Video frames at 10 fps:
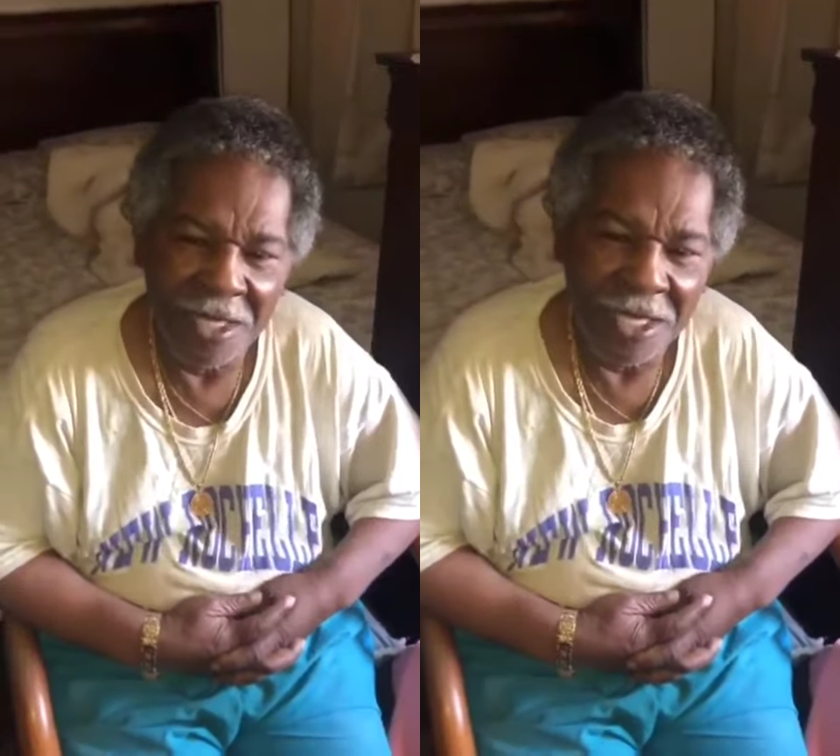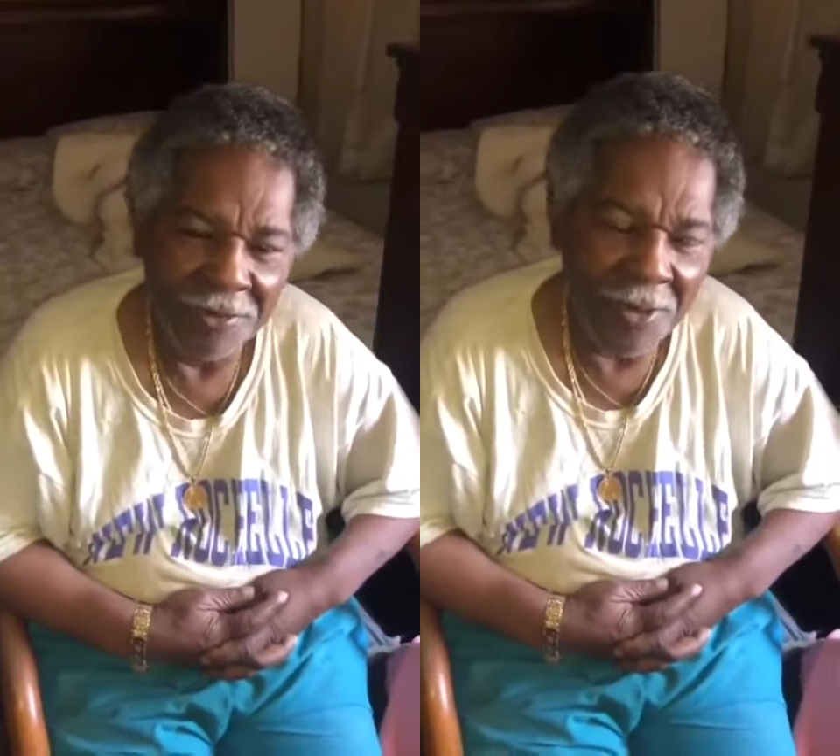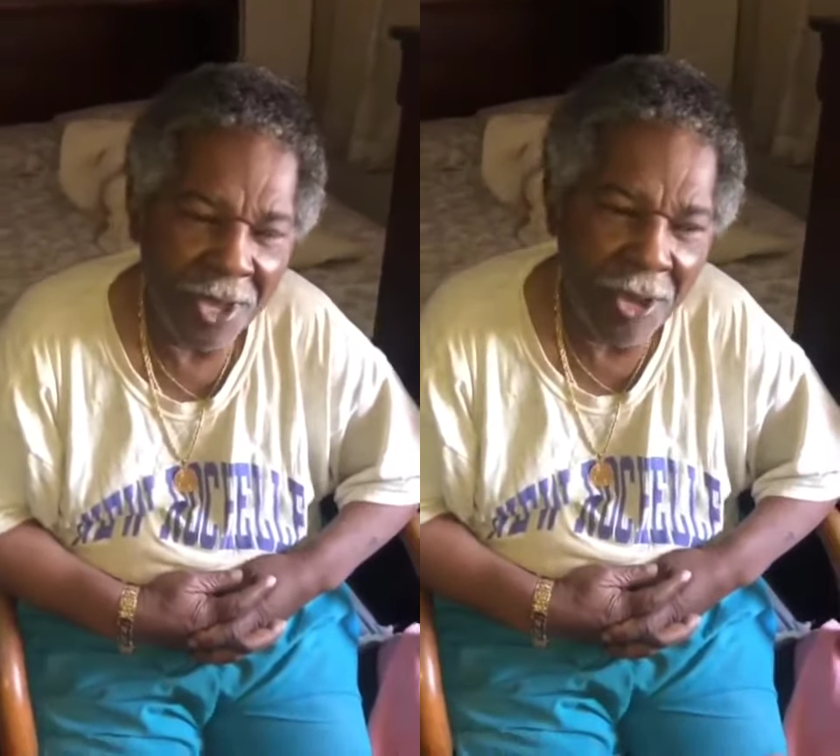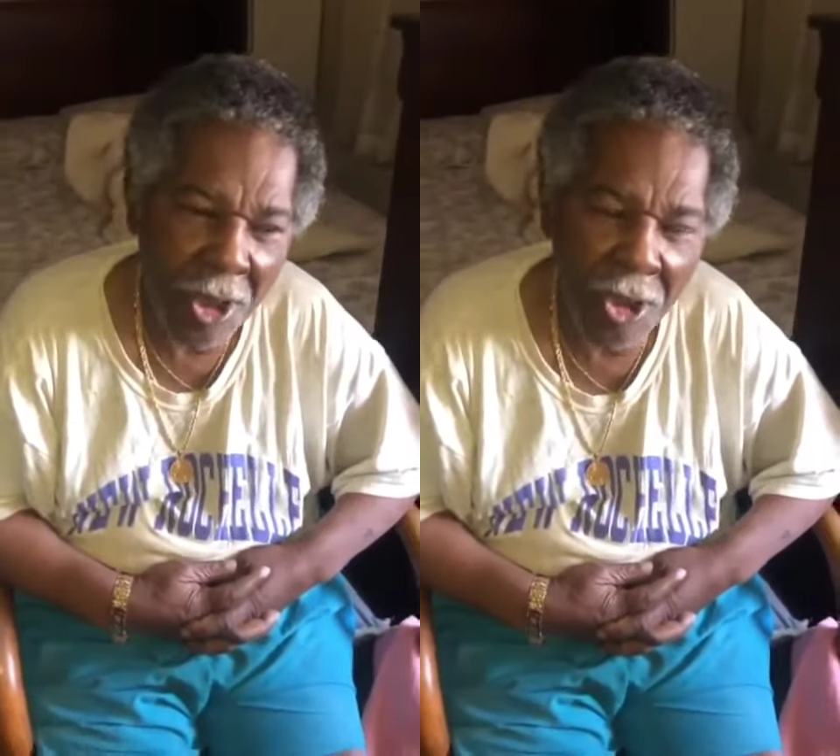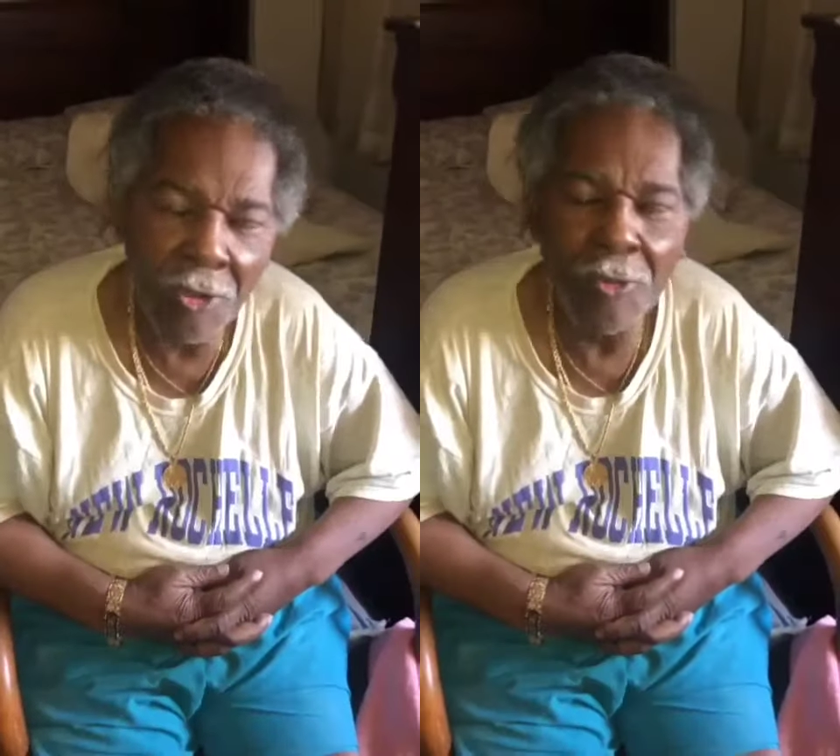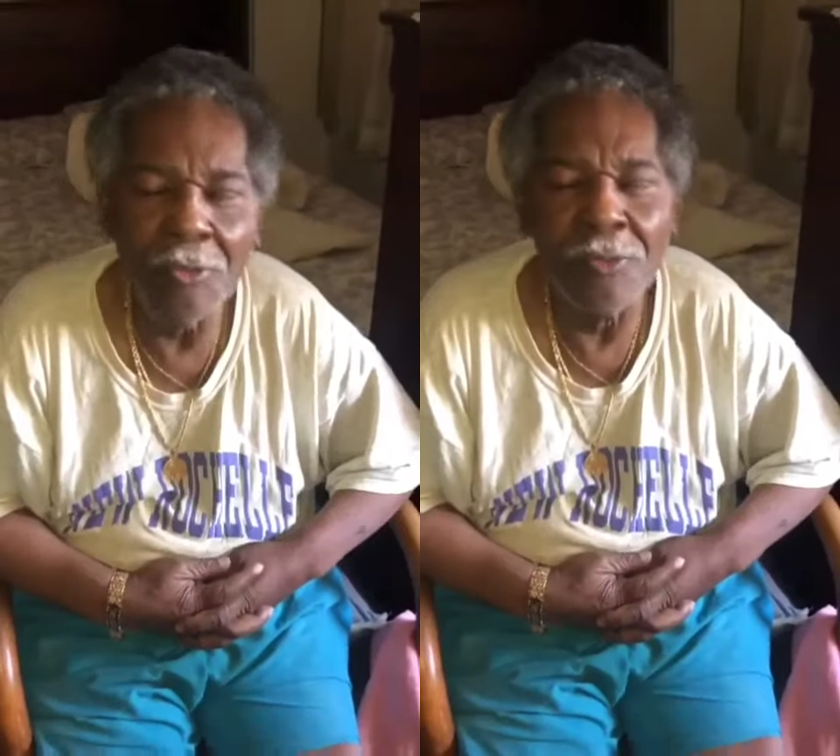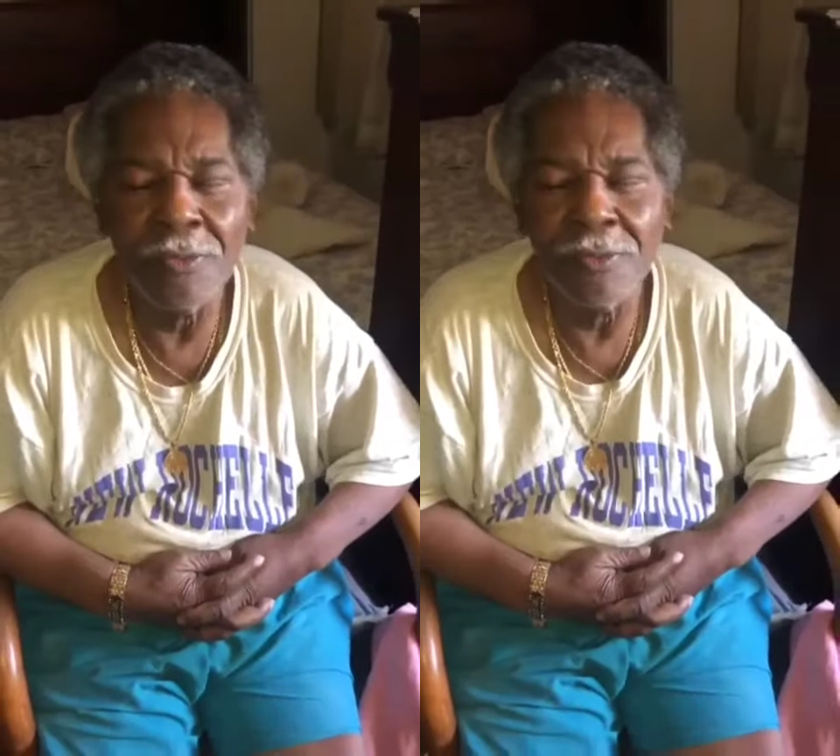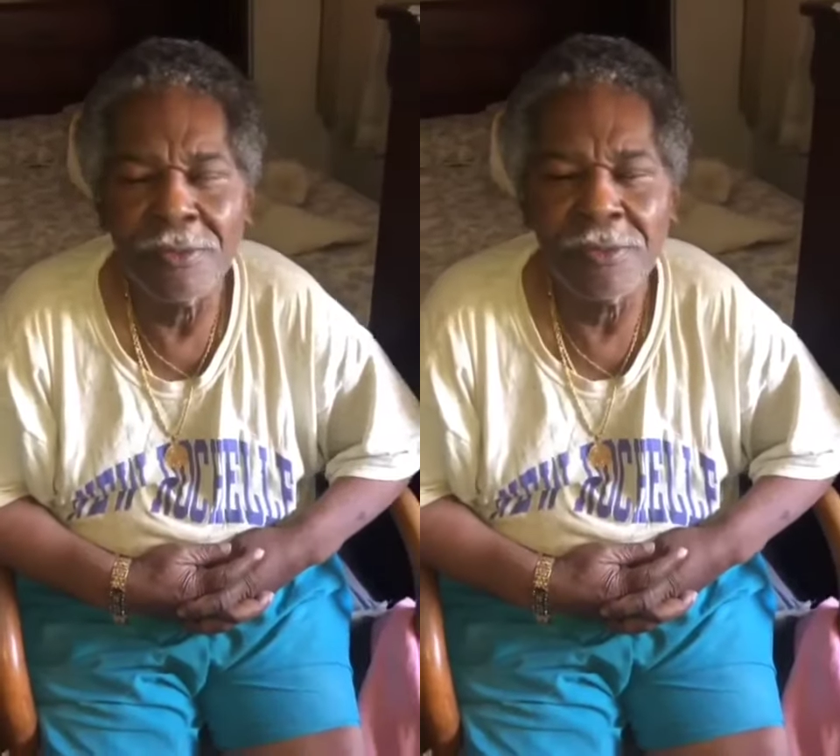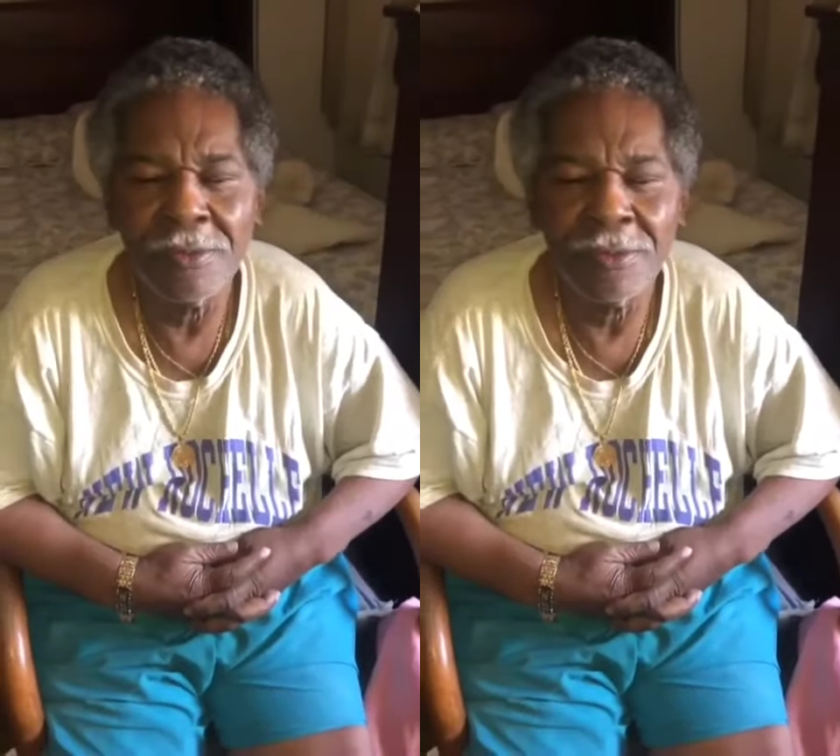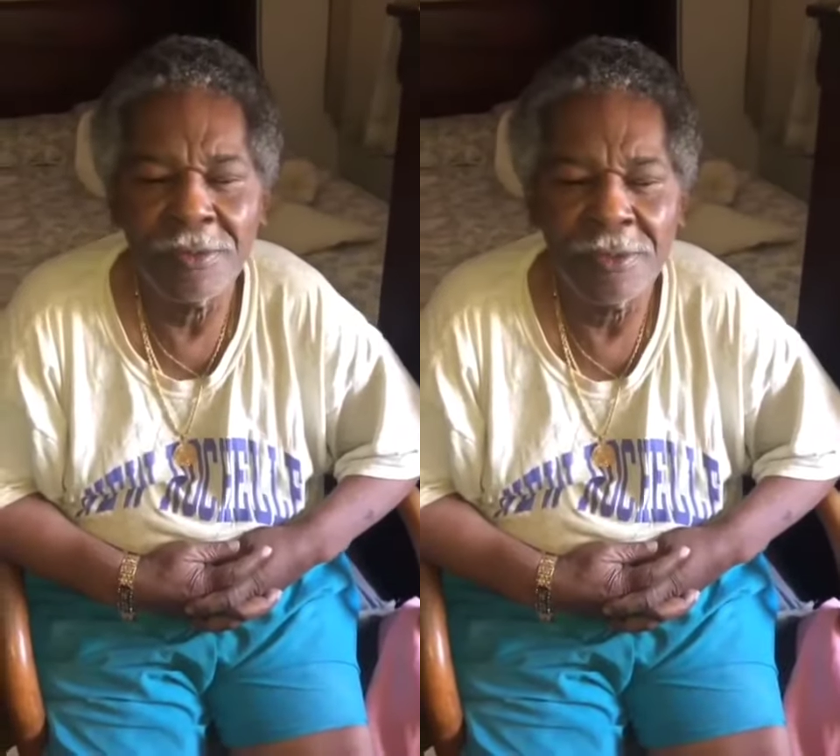If a cow
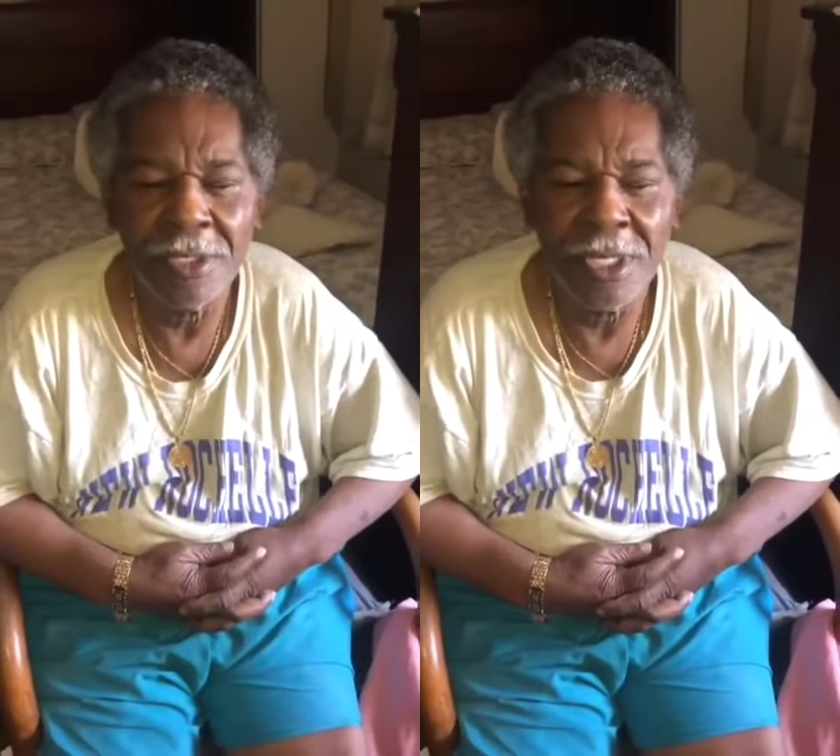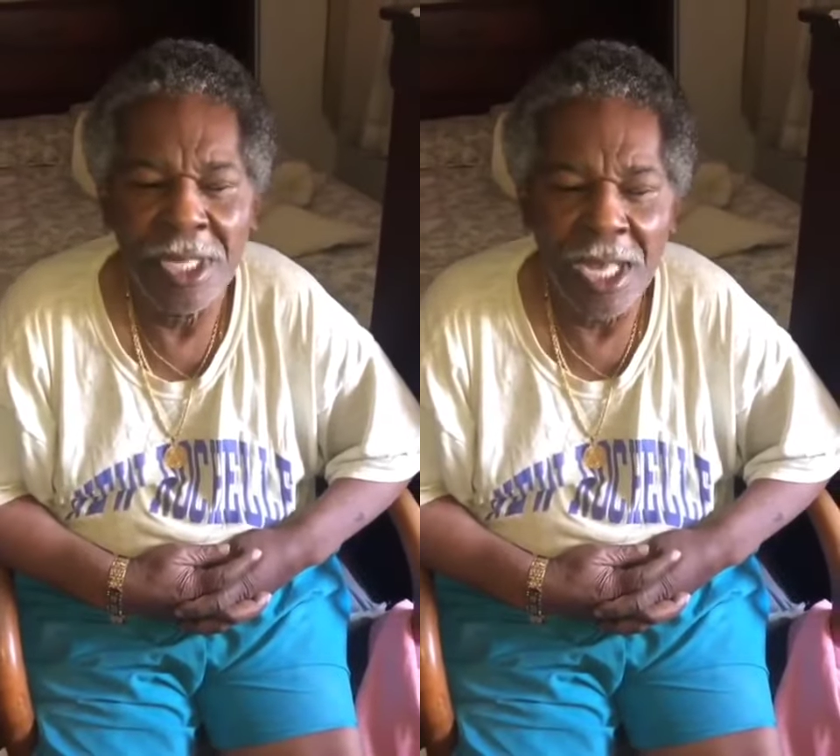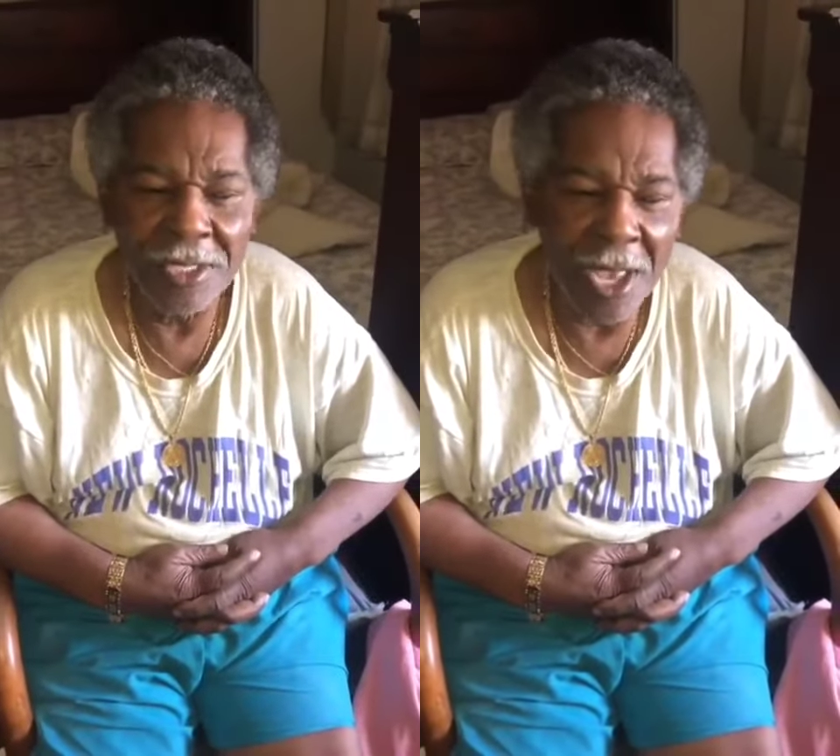and